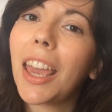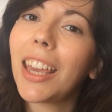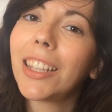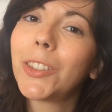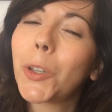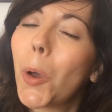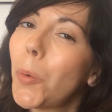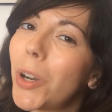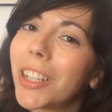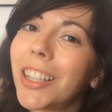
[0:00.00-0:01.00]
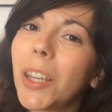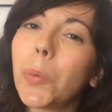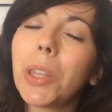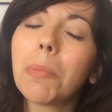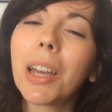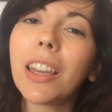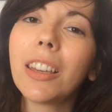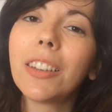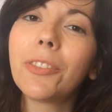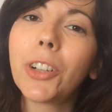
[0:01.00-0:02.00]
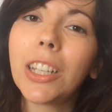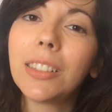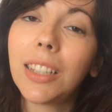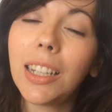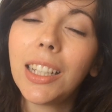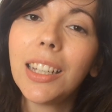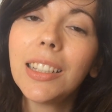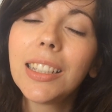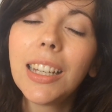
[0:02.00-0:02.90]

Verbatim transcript: and co-working with my friend Tania.